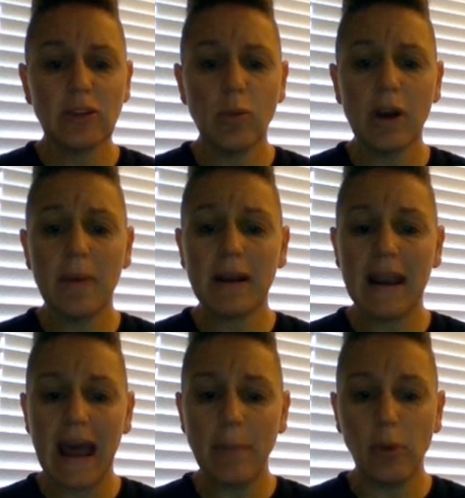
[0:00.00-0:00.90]
Like the one
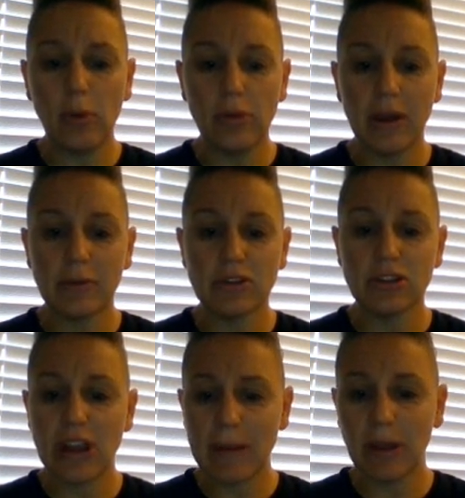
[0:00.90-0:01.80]
about an apple that
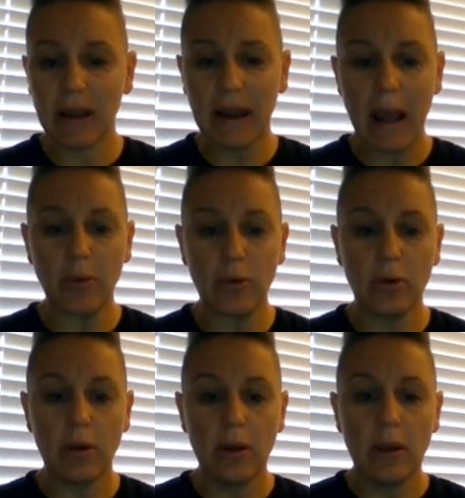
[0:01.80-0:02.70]
was shaped like an
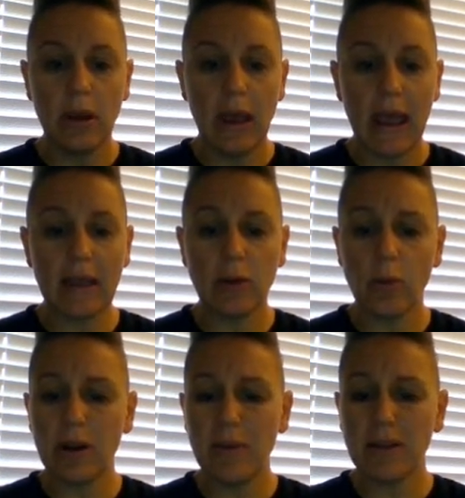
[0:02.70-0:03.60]
apple,
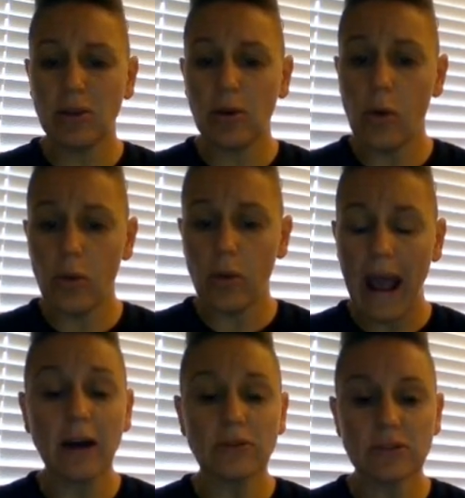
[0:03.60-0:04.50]
and the one about the
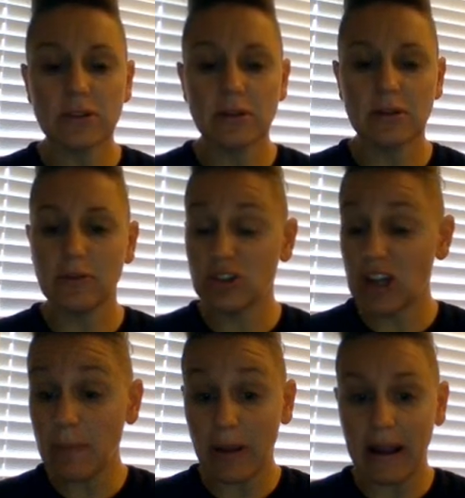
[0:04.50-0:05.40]
house that
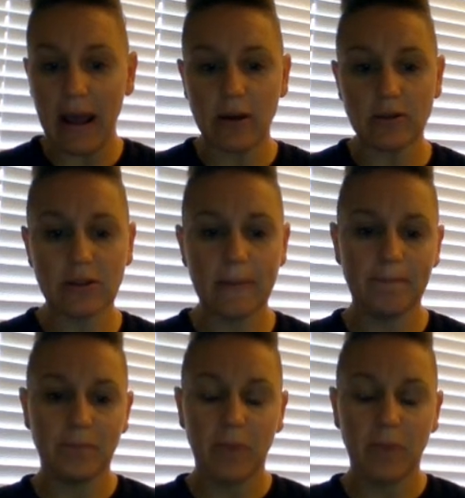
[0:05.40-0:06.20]
was shaped like a house.